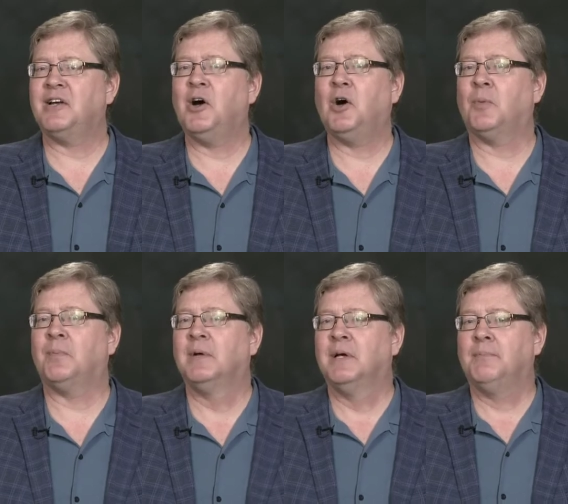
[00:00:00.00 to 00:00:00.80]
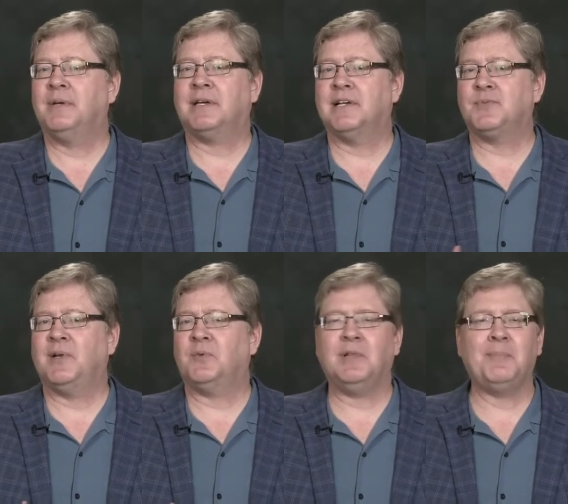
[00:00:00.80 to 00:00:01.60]
home because we
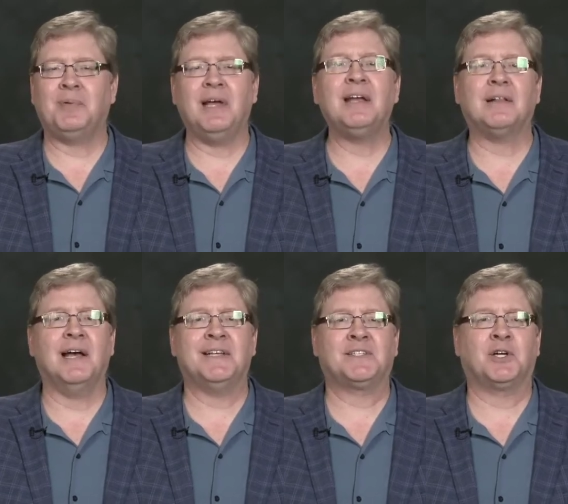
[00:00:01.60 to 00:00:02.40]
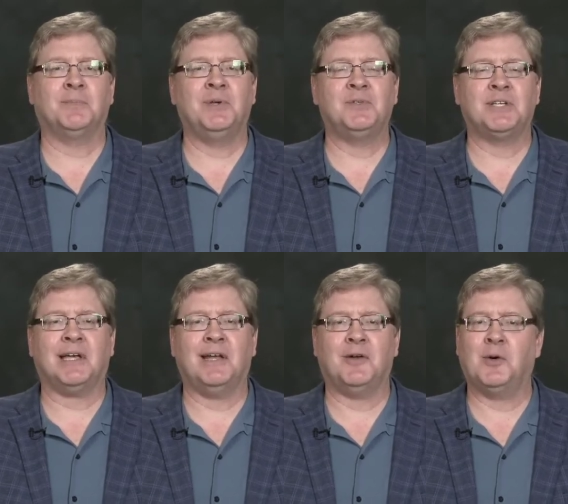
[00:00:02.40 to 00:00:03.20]
don't really play classical
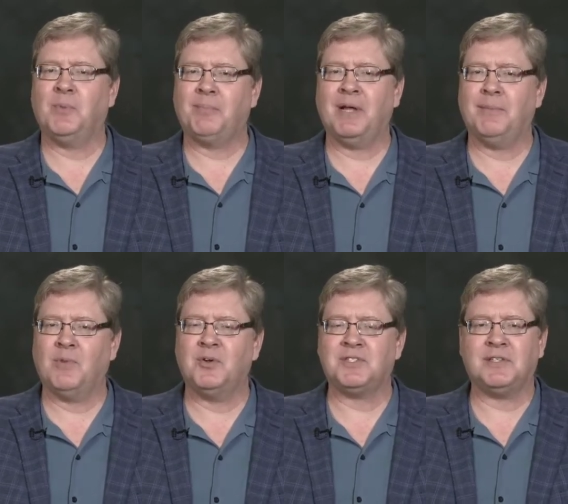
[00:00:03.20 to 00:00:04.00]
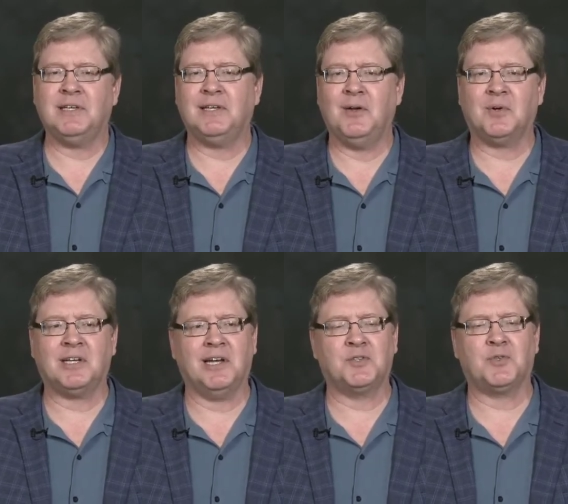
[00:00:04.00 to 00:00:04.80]
music at home. We play mostly, you know,
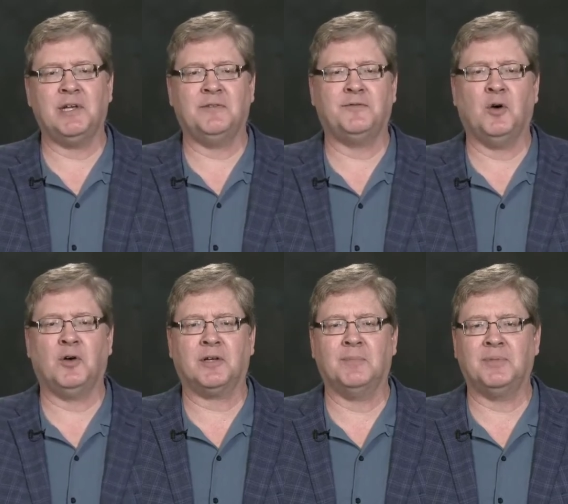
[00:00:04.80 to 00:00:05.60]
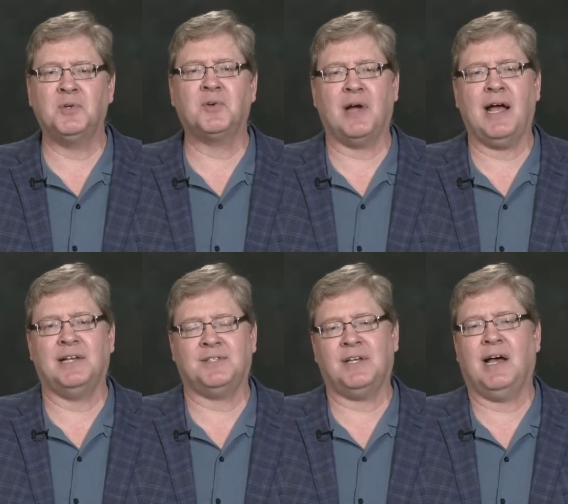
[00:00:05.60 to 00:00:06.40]
country and folk and
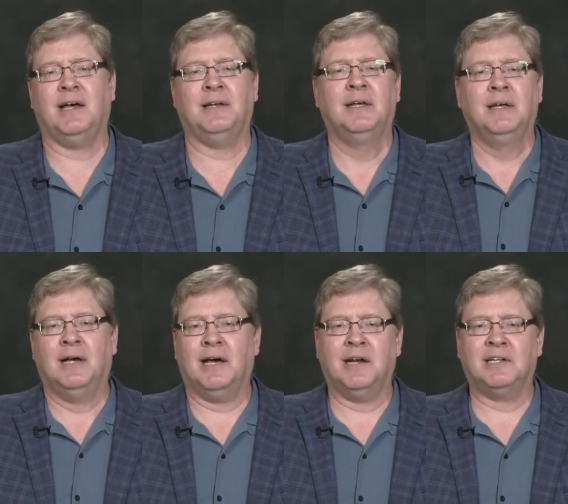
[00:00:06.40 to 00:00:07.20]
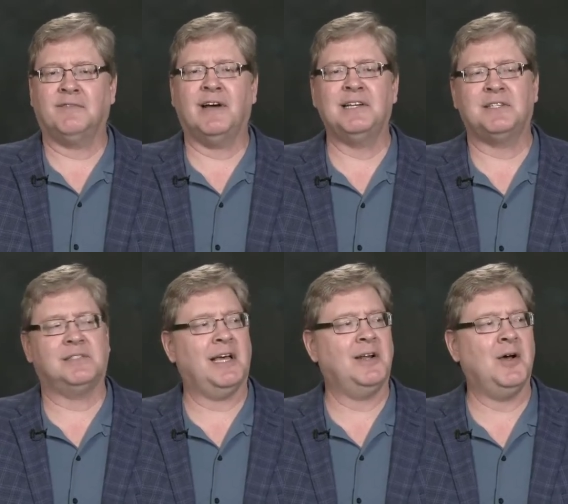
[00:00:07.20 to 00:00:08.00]
bluegrass on, on our
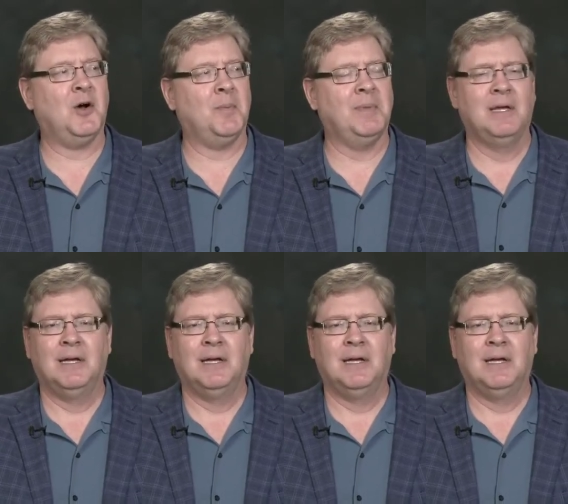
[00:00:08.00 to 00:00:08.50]
devices at home.